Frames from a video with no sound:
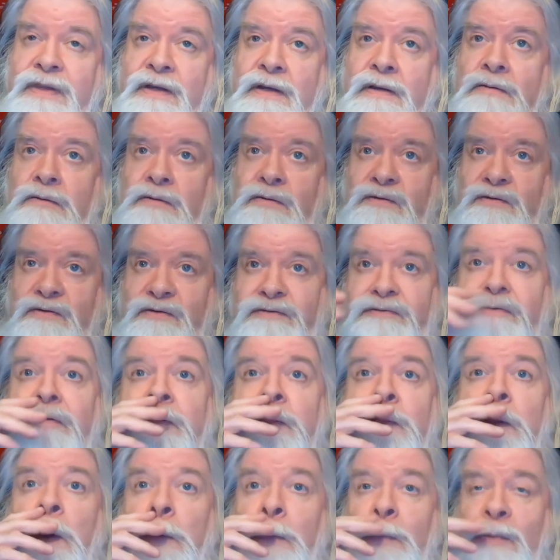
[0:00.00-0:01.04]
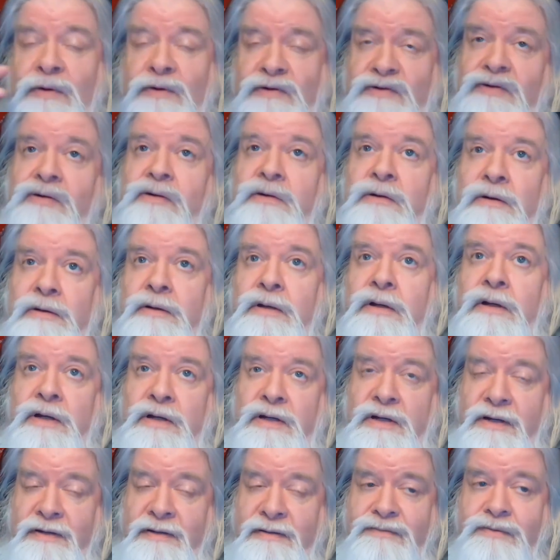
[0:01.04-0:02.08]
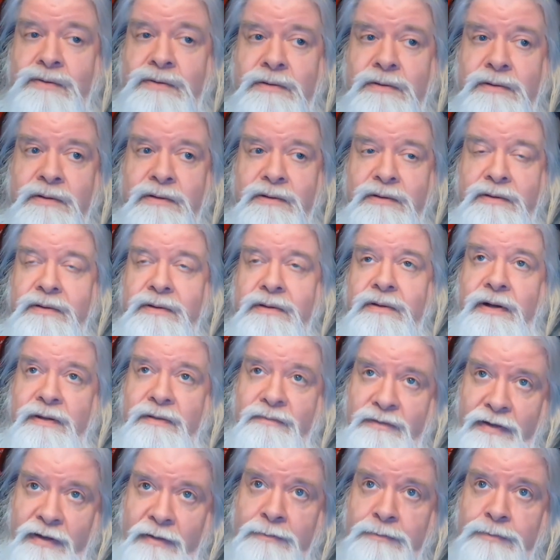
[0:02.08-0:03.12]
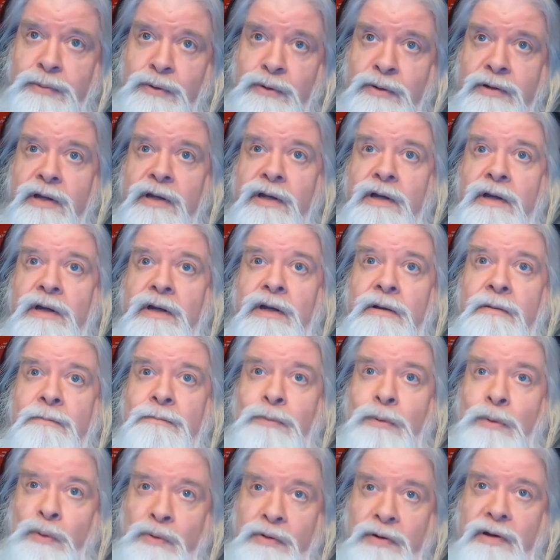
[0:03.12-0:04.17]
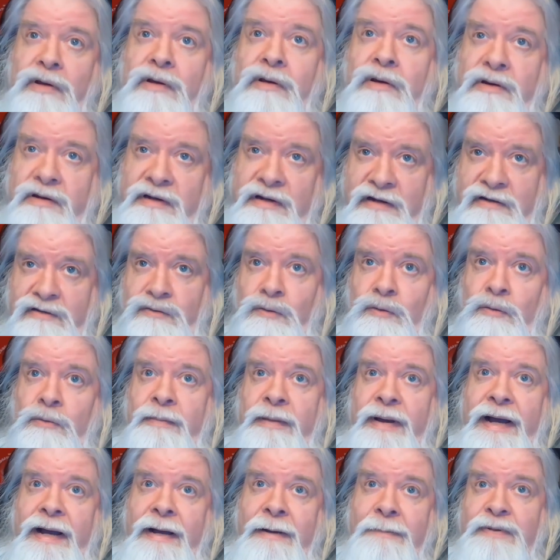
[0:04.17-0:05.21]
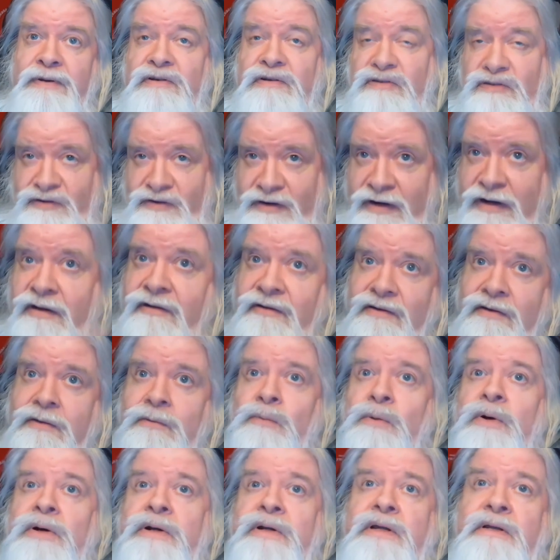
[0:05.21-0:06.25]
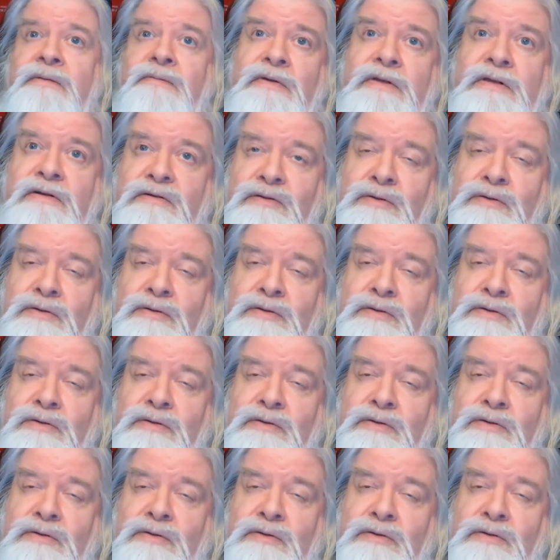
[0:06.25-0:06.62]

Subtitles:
There's a female merchant on the cover of that book pointing on to a map. She is the one giving the